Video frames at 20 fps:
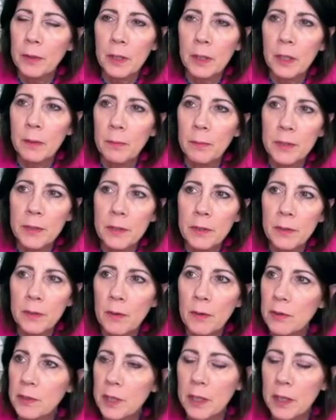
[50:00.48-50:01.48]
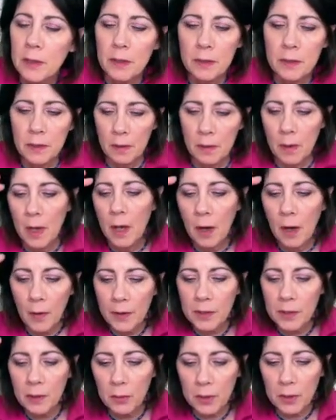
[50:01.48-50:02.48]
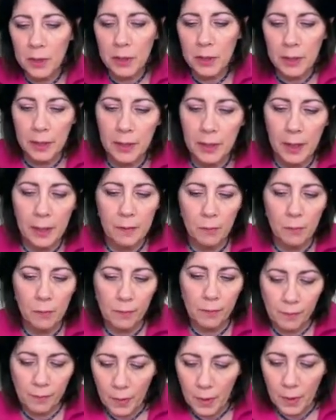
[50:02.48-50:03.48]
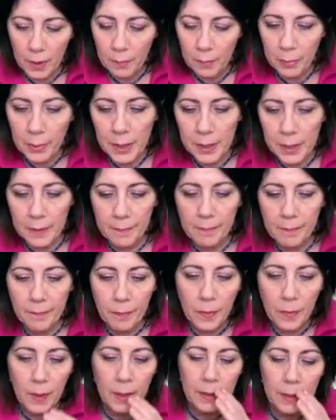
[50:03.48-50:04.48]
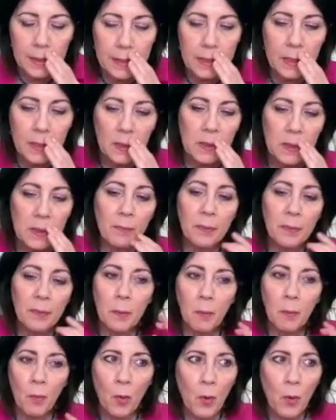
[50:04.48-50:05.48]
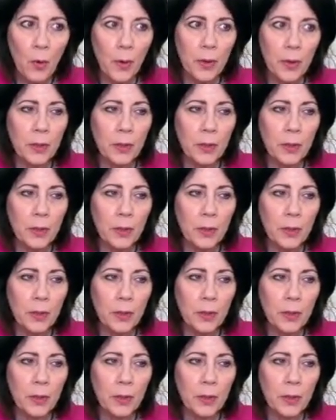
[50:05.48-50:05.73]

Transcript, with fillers: any associations? No. All right. So we're good on that. But is there something more